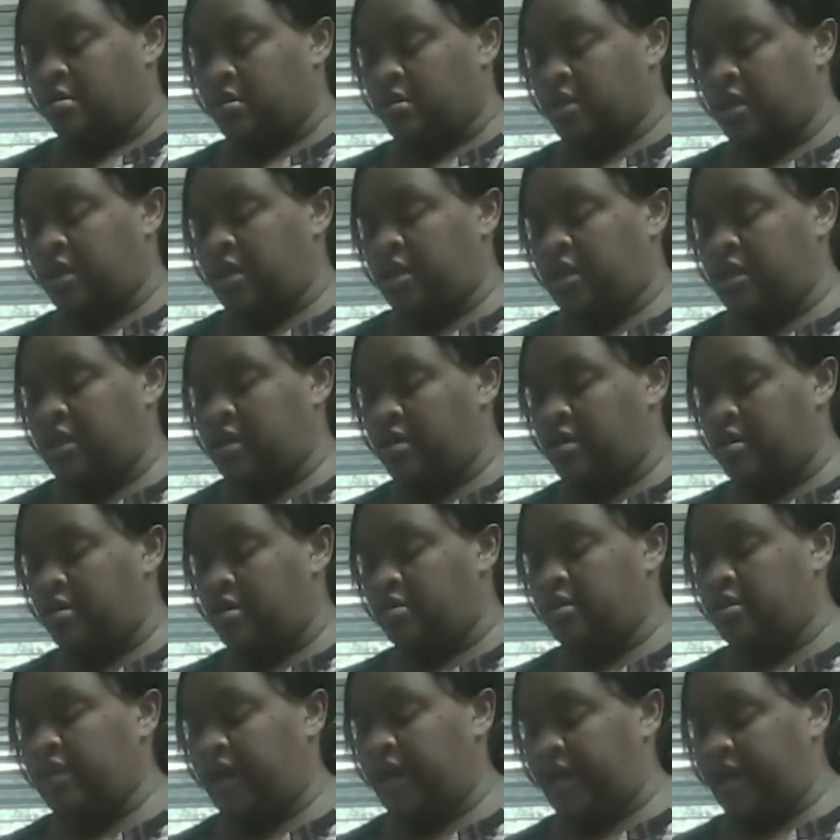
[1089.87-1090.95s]
key
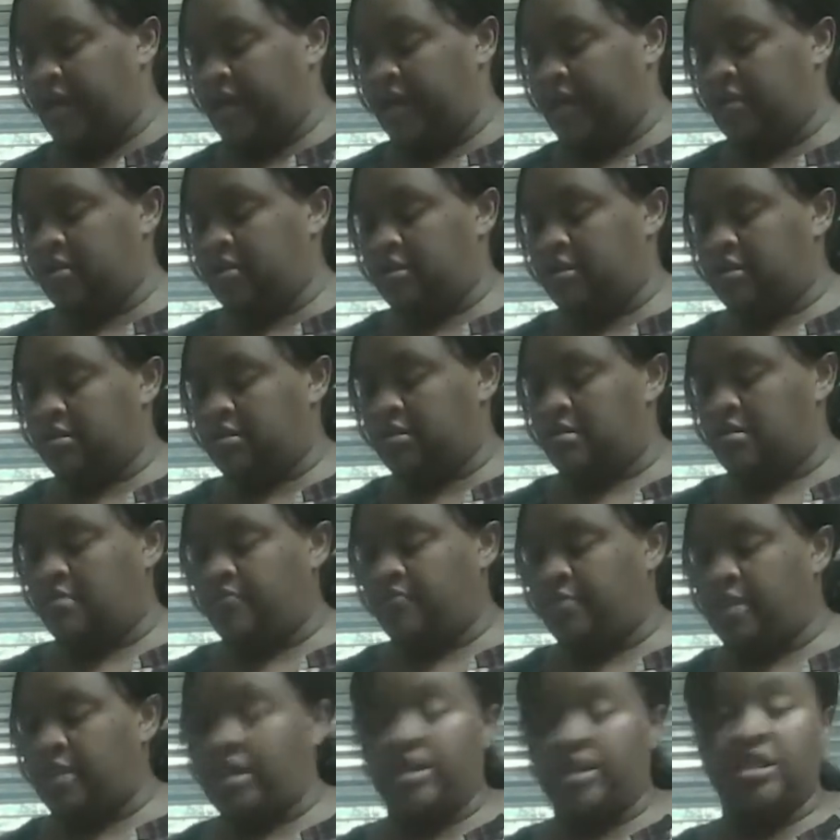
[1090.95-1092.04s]
days,
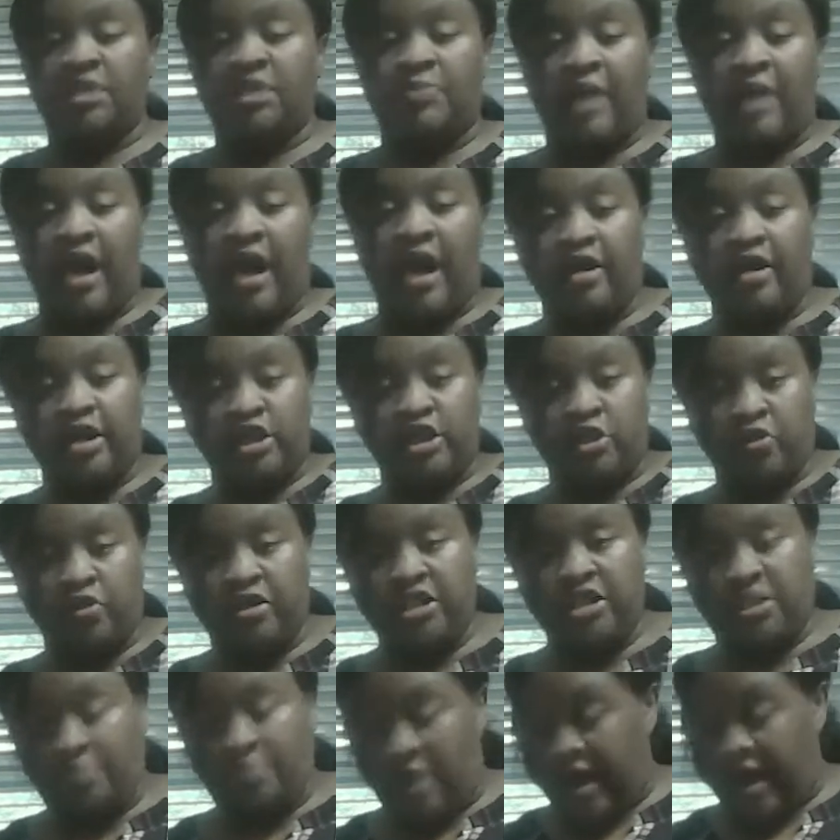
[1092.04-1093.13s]
the inspiring to
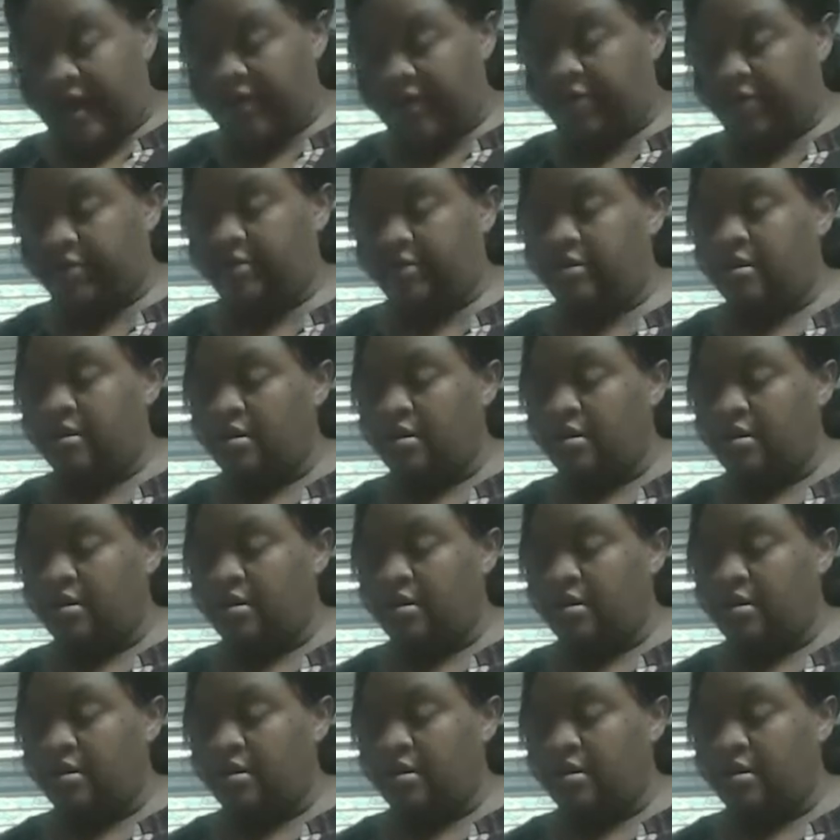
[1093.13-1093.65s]
inspire,